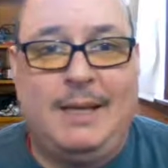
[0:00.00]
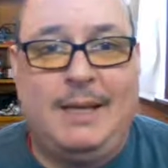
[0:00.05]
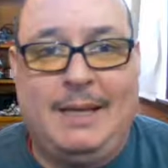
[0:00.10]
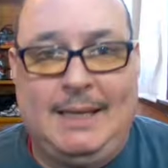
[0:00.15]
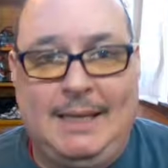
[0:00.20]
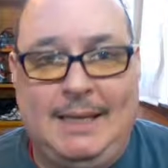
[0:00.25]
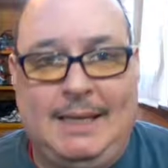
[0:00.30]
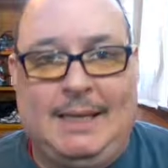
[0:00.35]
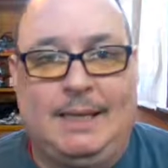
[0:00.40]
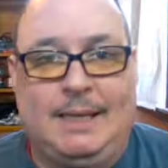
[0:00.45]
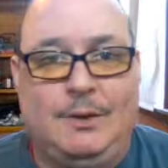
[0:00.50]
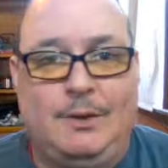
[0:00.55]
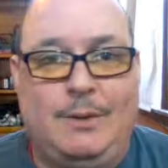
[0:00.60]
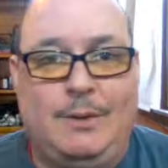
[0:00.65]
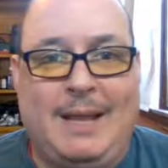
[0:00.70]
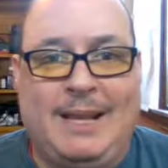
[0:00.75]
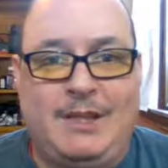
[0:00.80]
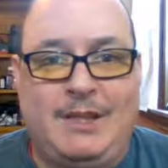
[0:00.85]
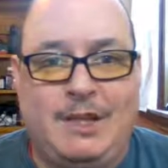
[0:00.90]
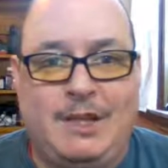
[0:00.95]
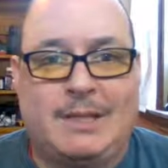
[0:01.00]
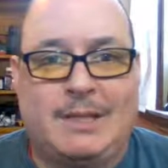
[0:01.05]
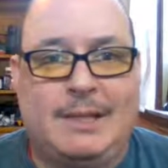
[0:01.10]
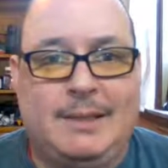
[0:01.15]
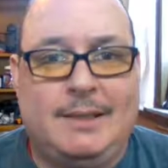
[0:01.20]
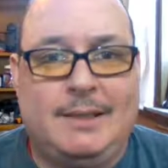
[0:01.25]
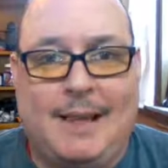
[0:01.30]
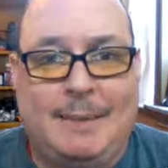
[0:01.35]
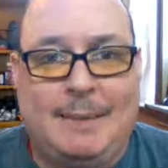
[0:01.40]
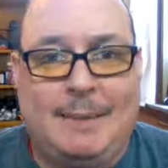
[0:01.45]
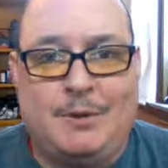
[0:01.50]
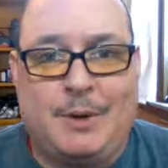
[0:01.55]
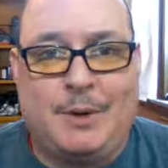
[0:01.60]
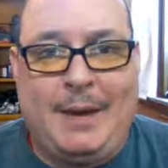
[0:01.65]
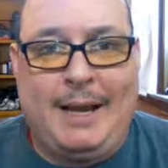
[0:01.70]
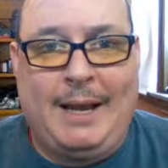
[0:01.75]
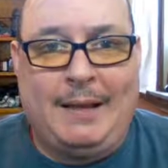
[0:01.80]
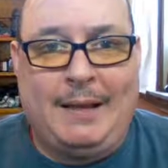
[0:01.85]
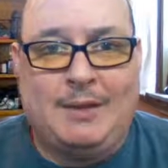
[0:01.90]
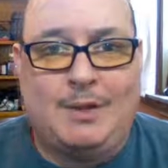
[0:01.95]
they need? Do that just-in-time
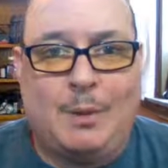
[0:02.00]
training.